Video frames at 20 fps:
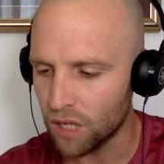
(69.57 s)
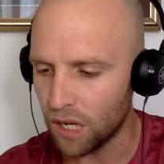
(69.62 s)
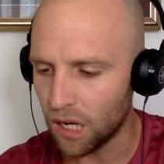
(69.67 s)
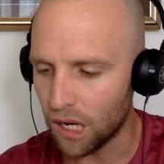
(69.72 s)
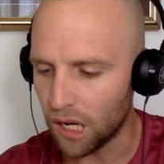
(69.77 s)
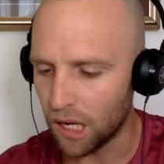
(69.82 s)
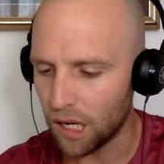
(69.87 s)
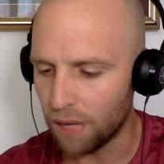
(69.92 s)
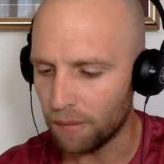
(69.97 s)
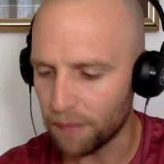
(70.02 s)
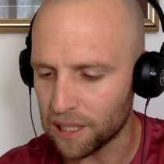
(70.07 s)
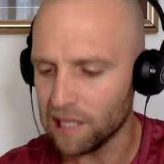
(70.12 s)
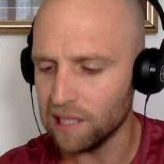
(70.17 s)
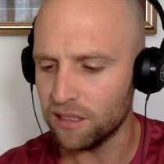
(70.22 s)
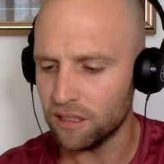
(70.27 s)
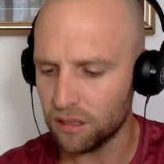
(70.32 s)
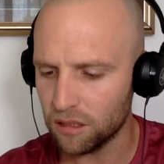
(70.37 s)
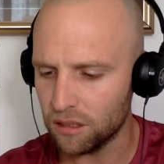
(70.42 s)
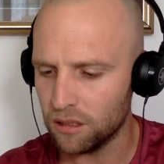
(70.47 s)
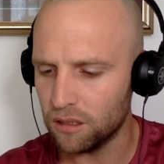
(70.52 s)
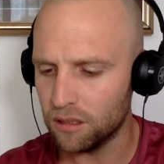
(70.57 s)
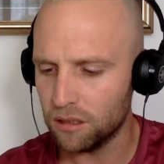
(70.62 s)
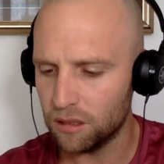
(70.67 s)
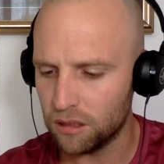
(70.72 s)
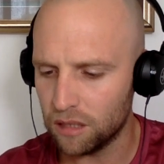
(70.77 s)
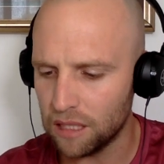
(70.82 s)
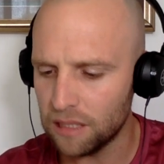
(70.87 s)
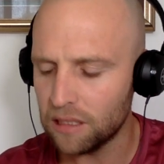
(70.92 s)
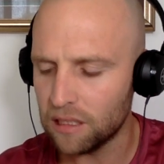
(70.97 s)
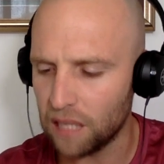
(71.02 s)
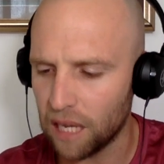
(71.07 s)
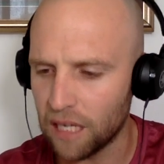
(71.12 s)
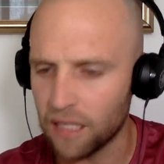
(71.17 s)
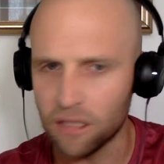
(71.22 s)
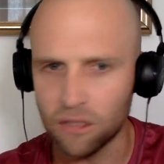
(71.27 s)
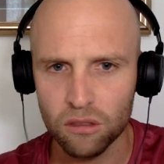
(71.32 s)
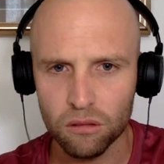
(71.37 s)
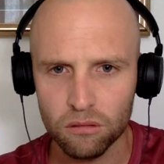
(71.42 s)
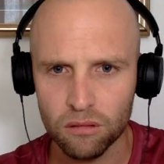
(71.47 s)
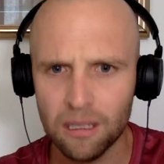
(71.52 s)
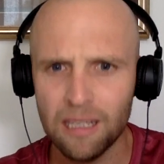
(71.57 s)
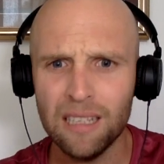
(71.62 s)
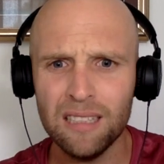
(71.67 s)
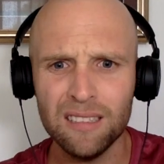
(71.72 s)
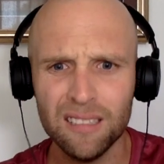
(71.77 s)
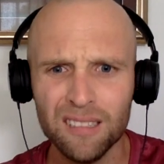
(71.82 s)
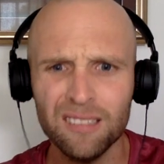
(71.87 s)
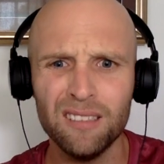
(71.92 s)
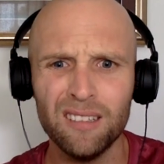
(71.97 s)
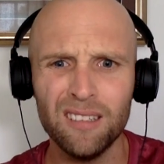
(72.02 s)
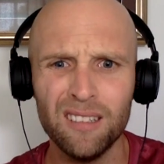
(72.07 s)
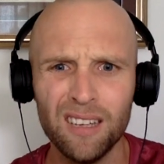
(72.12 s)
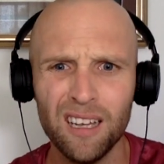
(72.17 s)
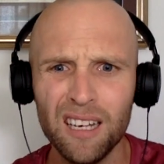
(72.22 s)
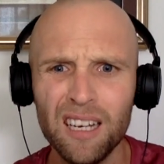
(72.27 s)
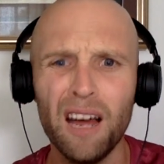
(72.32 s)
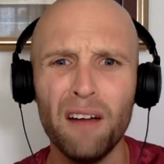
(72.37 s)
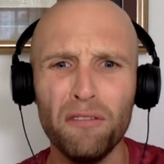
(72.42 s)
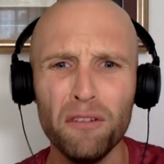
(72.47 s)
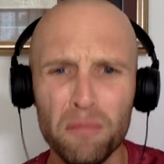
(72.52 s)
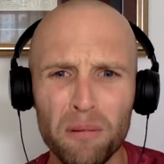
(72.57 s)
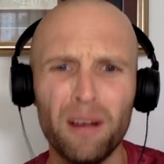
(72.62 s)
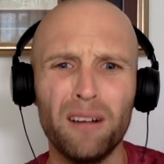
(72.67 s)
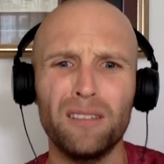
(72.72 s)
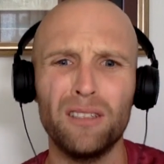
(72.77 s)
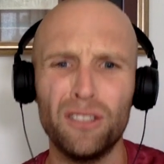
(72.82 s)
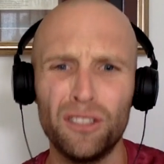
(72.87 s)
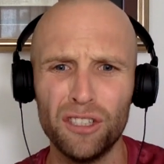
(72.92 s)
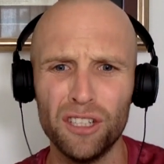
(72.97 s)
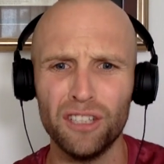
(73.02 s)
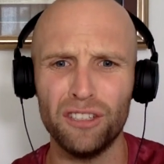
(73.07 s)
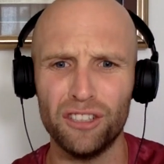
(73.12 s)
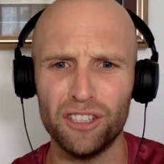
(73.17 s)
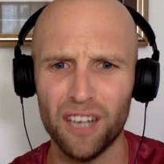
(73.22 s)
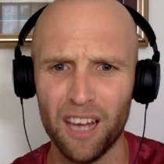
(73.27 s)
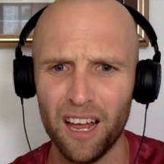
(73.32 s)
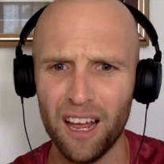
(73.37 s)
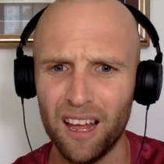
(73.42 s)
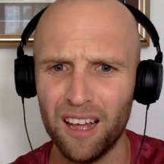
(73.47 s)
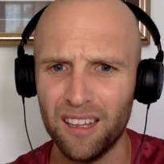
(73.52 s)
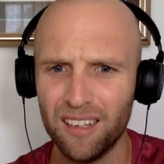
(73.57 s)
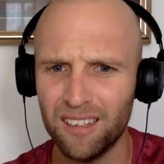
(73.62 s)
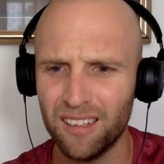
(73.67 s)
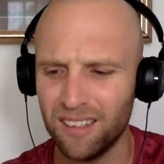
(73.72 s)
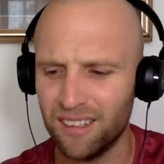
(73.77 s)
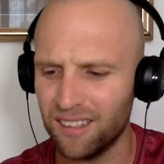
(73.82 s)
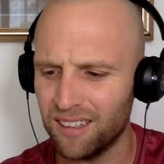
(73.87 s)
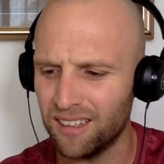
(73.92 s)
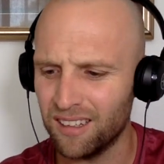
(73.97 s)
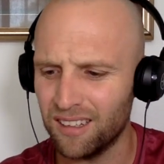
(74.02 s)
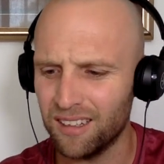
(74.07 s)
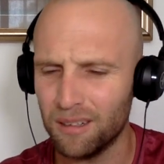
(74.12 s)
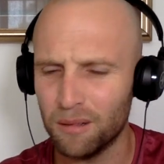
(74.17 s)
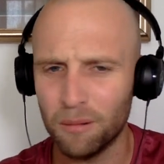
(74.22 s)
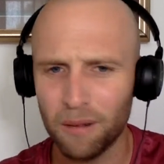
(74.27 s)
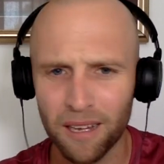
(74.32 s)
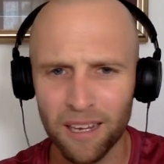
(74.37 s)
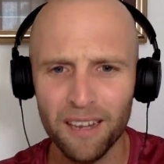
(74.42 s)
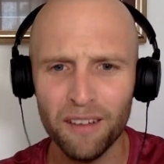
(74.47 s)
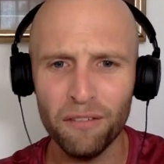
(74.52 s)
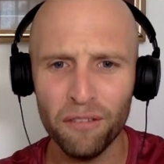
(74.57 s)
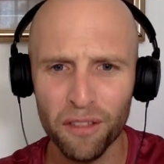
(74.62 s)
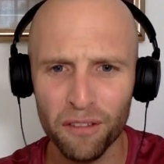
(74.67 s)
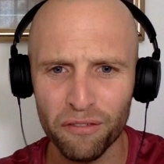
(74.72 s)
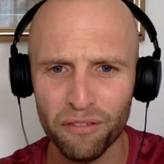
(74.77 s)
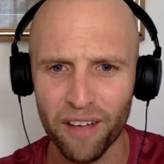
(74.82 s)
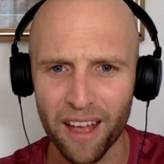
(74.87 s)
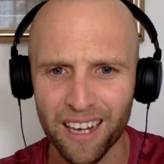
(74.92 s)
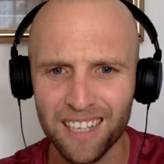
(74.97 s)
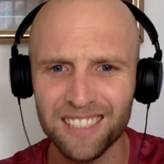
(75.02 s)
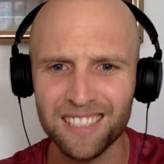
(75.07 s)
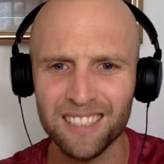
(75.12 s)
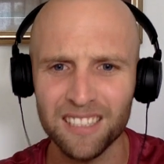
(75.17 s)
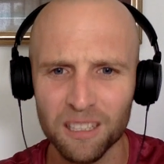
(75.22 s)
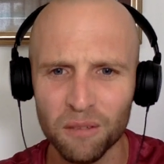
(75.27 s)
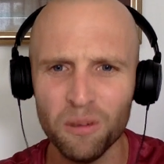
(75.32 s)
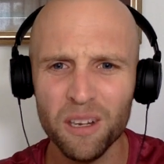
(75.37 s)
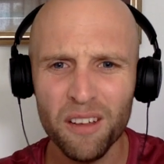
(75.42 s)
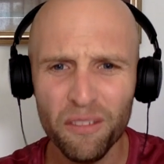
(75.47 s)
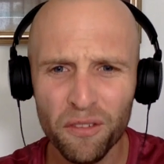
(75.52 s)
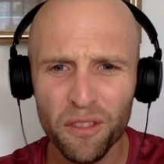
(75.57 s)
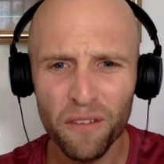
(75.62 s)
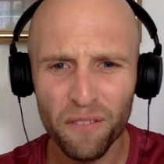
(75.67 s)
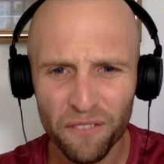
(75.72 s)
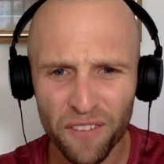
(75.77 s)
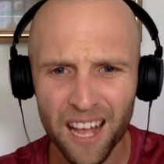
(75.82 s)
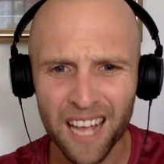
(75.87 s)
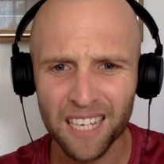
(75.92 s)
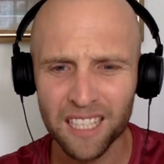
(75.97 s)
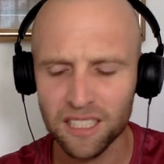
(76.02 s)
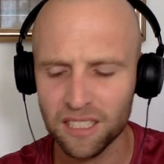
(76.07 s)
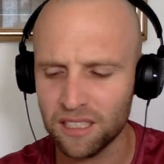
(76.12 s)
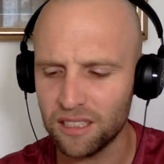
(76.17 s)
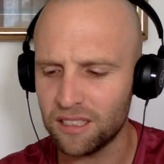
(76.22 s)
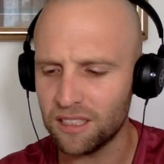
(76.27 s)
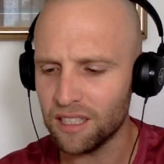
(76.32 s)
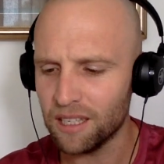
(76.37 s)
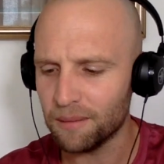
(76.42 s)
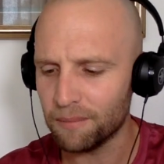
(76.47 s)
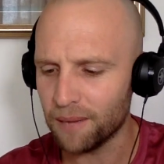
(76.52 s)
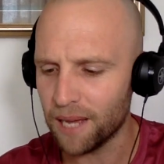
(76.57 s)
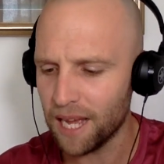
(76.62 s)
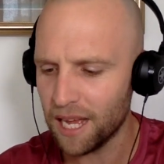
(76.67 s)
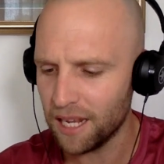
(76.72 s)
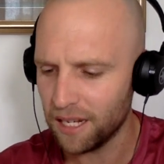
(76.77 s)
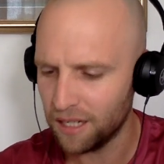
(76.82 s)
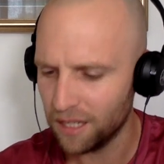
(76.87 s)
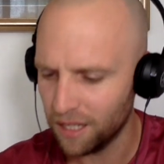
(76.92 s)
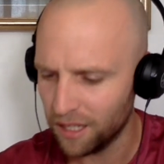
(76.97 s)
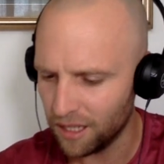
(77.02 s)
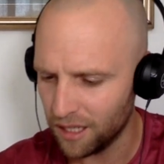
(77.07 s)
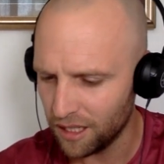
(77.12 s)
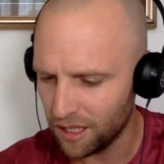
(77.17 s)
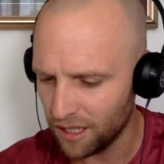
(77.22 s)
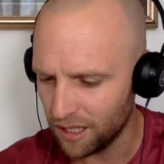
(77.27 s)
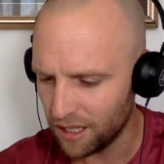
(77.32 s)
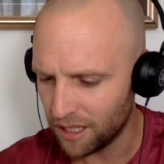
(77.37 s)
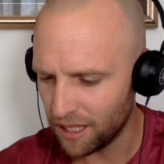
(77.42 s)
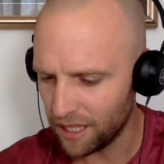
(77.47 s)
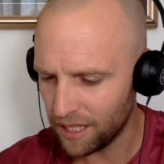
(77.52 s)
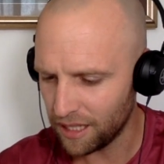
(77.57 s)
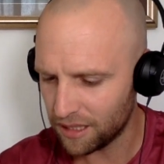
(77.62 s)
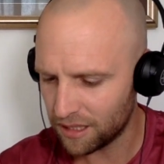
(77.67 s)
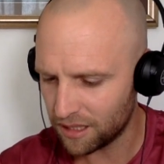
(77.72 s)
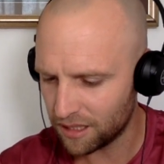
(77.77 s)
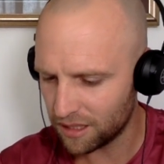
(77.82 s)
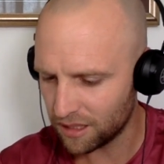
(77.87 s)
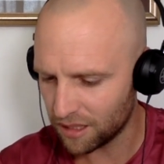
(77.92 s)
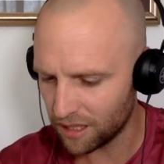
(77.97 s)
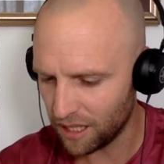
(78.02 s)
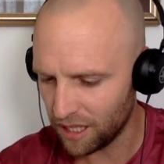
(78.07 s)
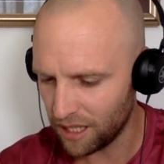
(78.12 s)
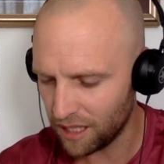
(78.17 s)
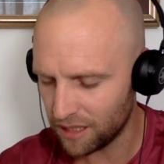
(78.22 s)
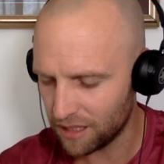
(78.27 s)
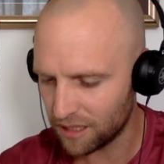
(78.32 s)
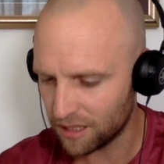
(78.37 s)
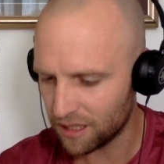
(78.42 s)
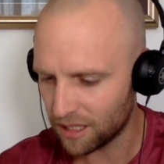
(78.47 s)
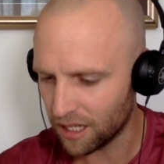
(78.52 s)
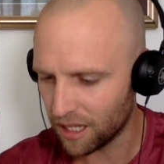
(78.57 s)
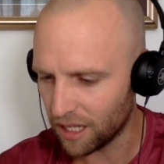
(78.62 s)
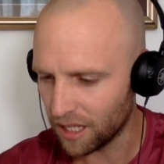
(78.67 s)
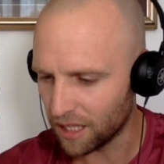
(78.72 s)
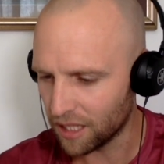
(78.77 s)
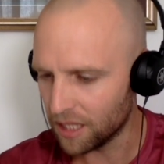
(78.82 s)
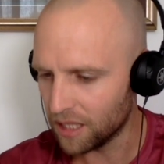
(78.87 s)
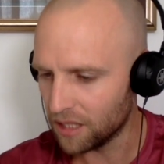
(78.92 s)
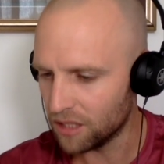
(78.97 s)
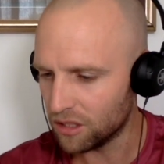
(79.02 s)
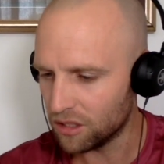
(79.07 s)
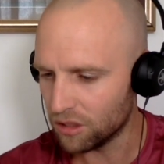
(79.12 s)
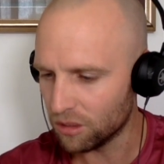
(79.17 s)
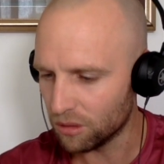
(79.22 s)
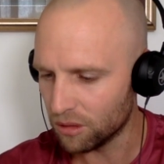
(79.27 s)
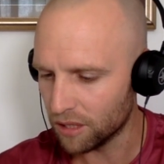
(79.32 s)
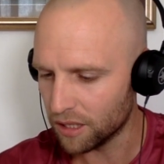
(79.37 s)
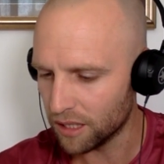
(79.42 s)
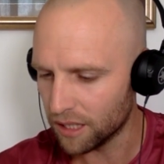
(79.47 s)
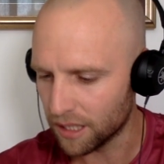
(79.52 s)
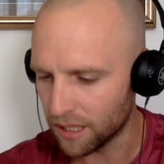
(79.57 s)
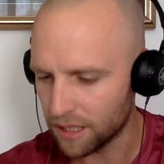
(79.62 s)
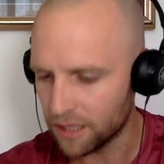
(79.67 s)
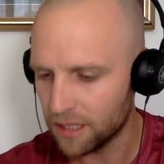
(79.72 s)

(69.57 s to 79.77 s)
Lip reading: But let's get into enough about the chit-chat. We're here for the fantasy team. We're here for the fantasy team, man. Let's get into it.